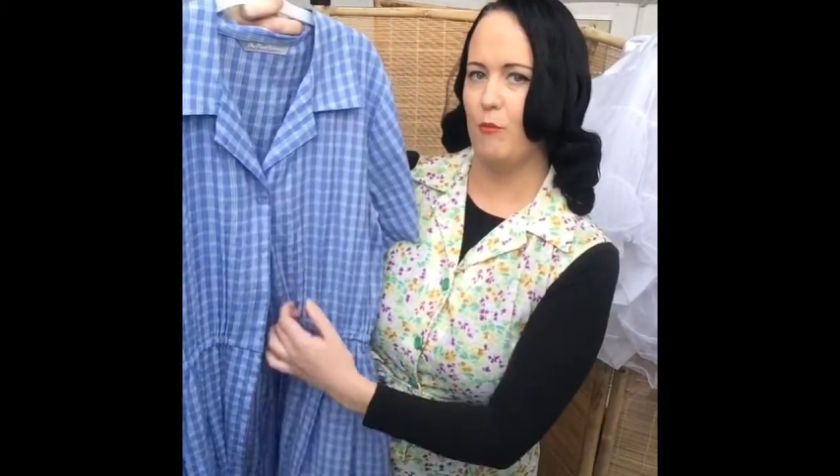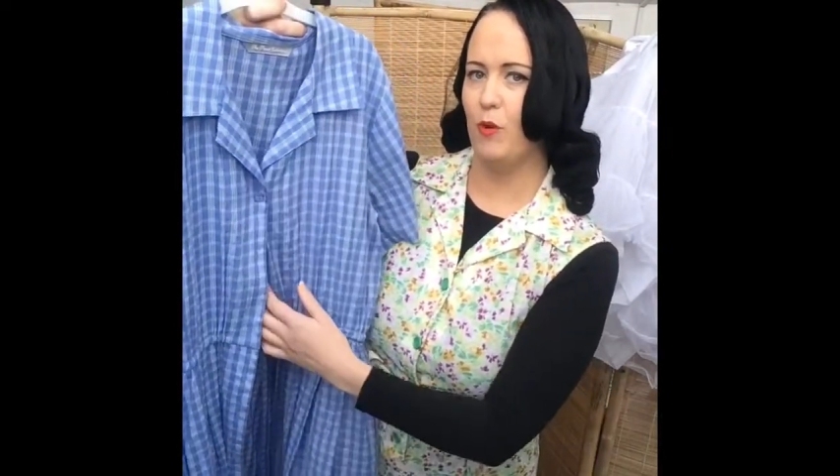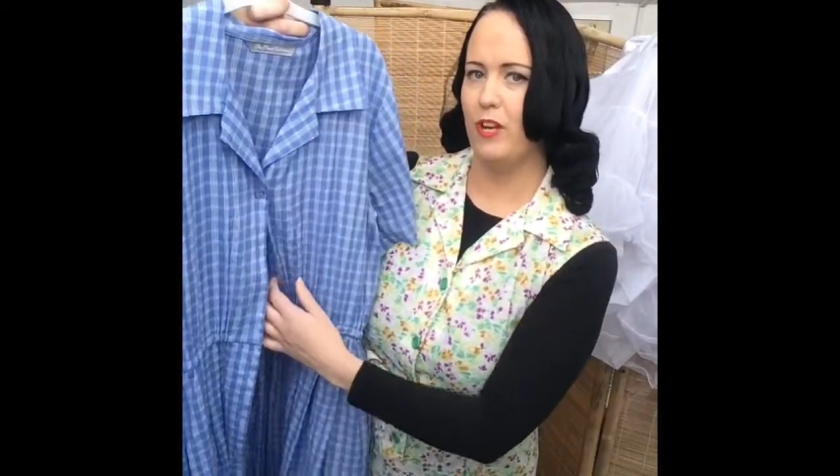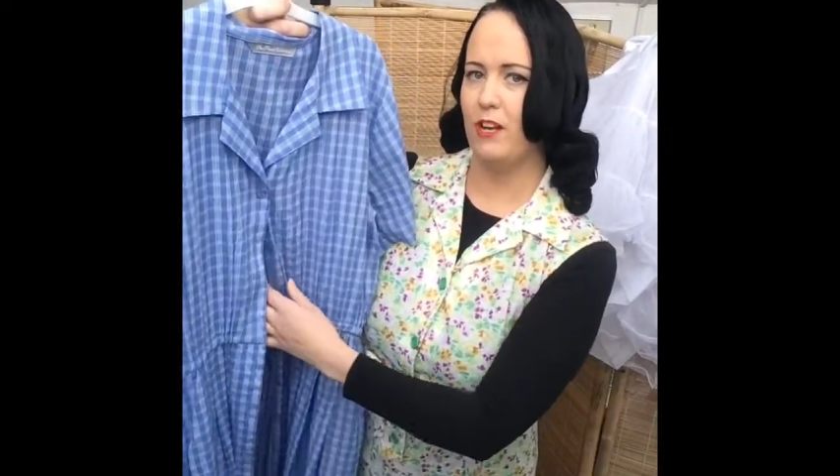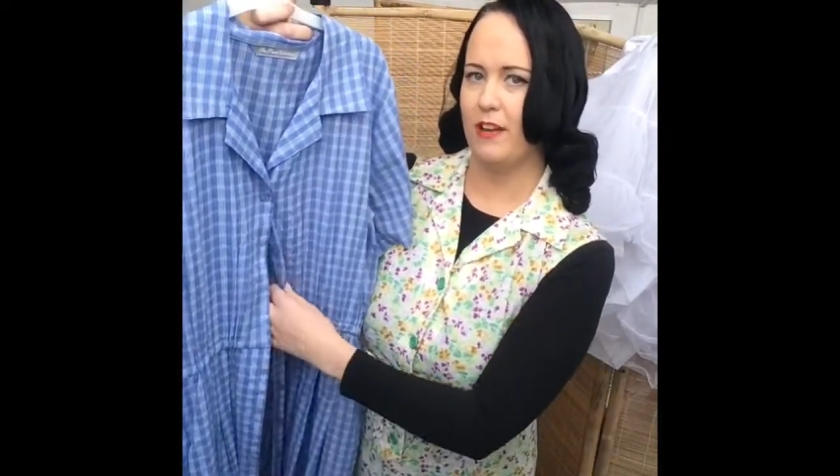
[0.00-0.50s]

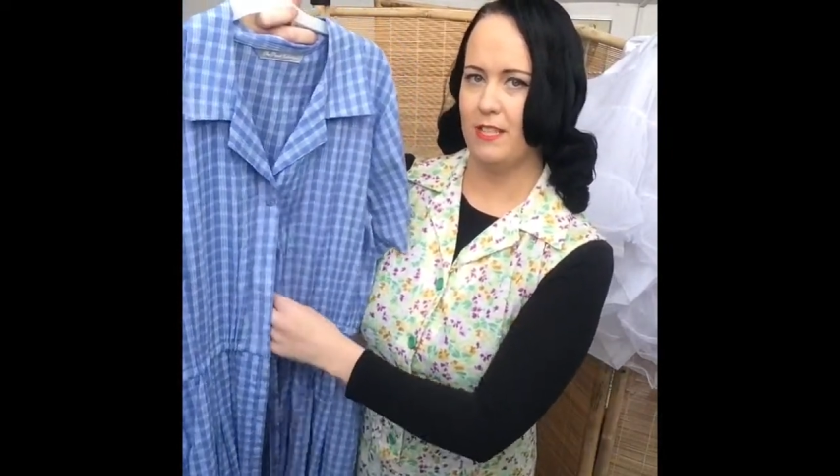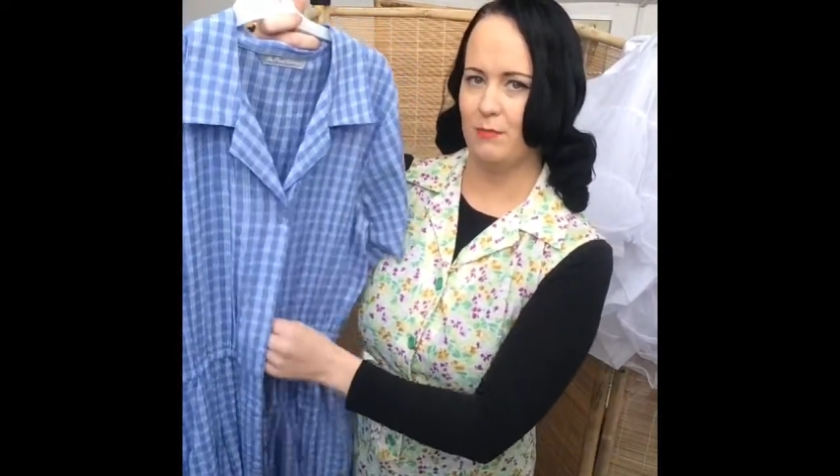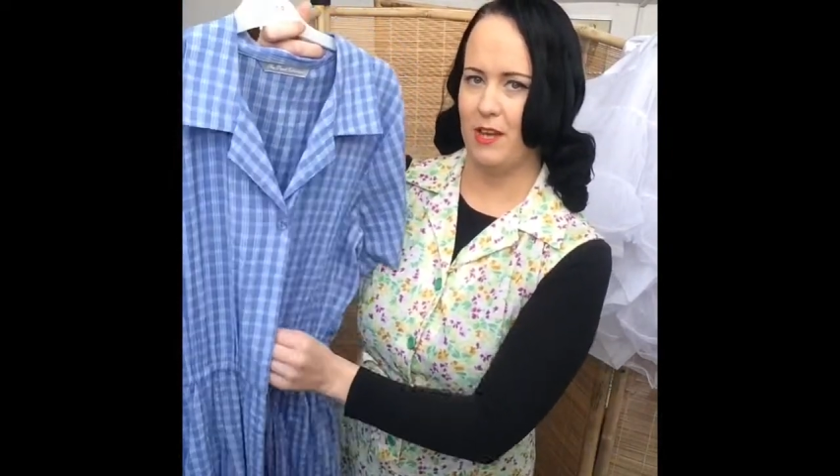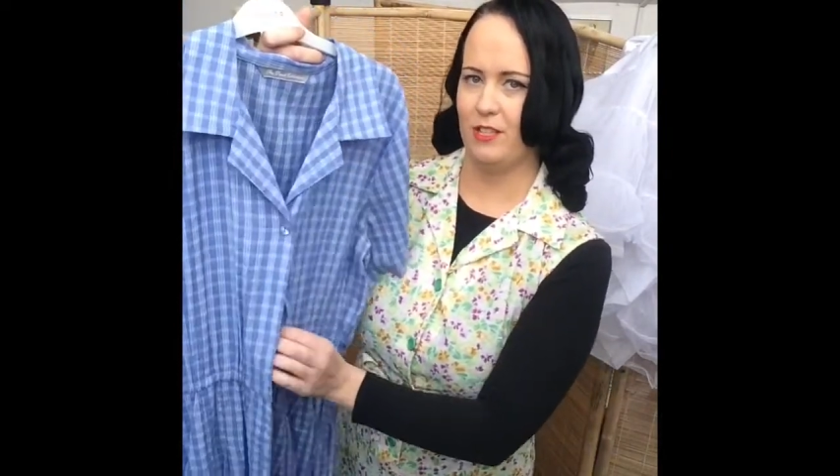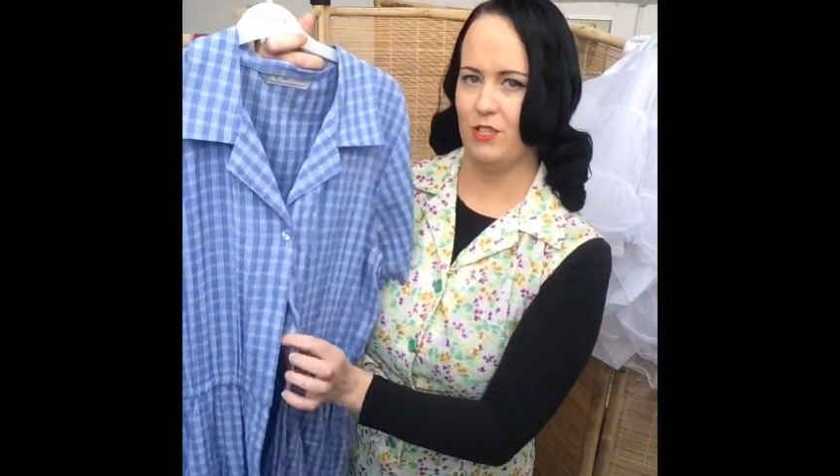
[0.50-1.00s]
What I liked
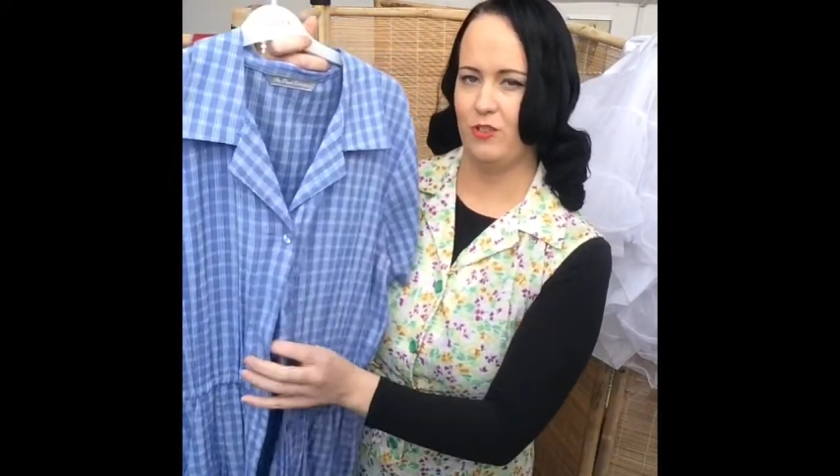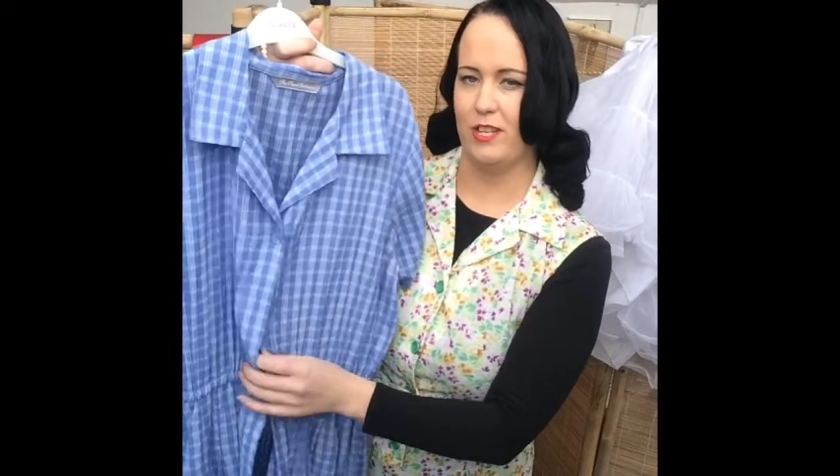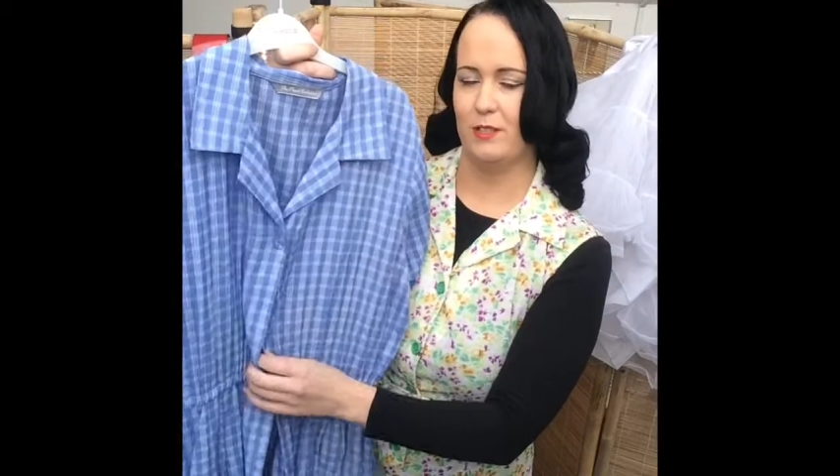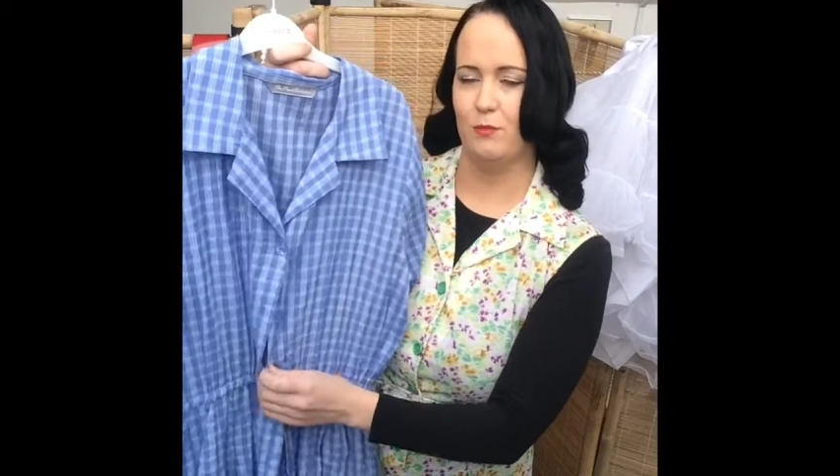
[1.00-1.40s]
about this dress,